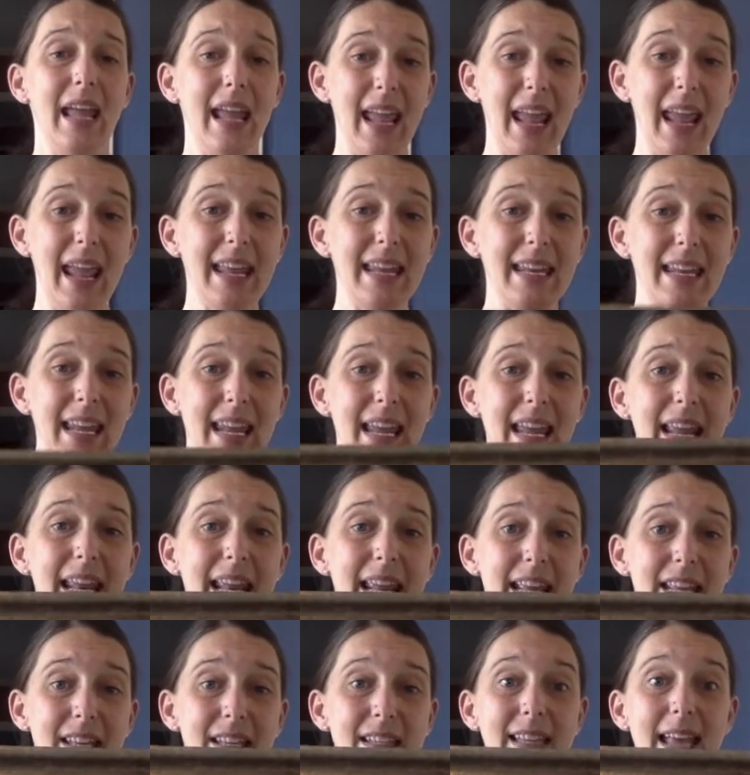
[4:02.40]
and it
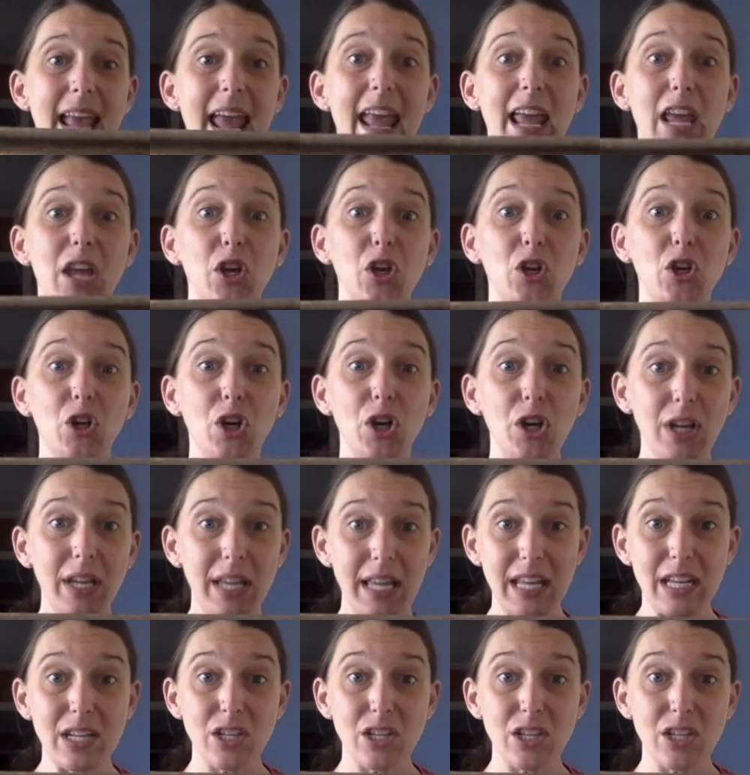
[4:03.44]
is a cookie